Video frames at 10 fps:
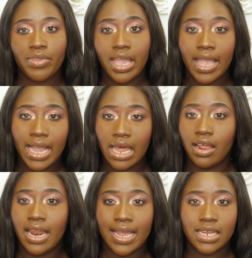and kind
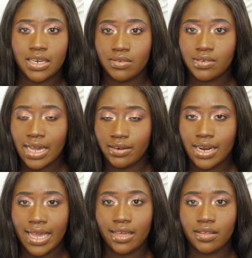of like, you know, kind of
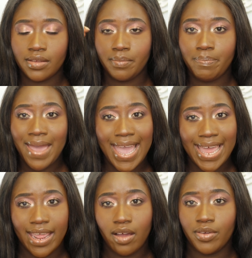like
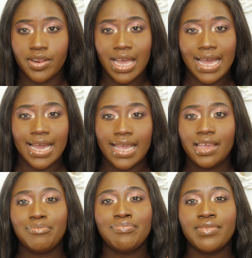pat it on the
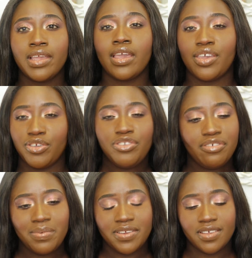eye, you
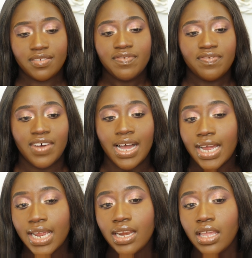should be just
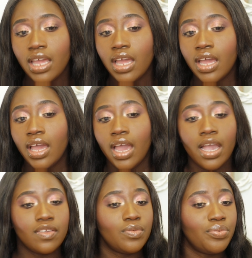fine.
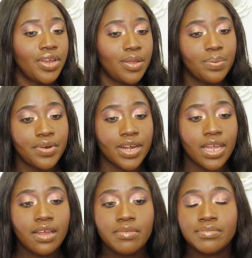It's really
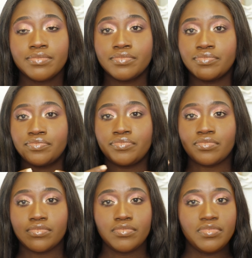pretty,
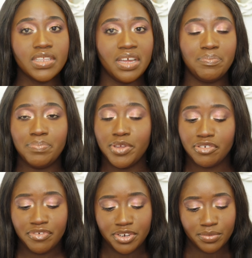
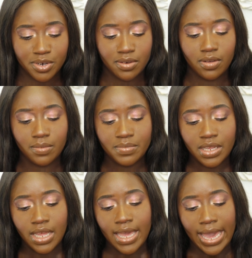beautiful duochrome
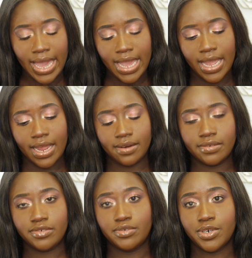
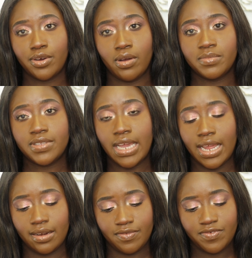and duochromes.
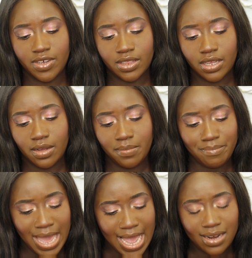And for the
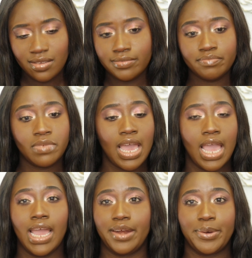matte,
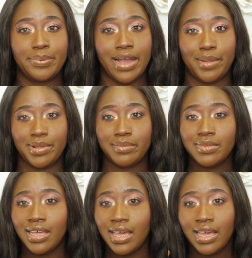had no problem.
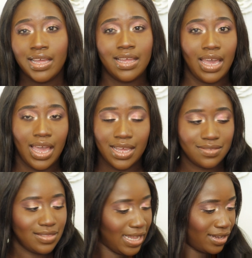Is
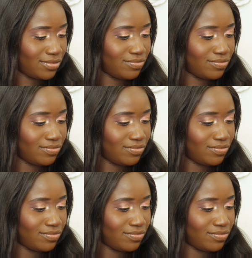like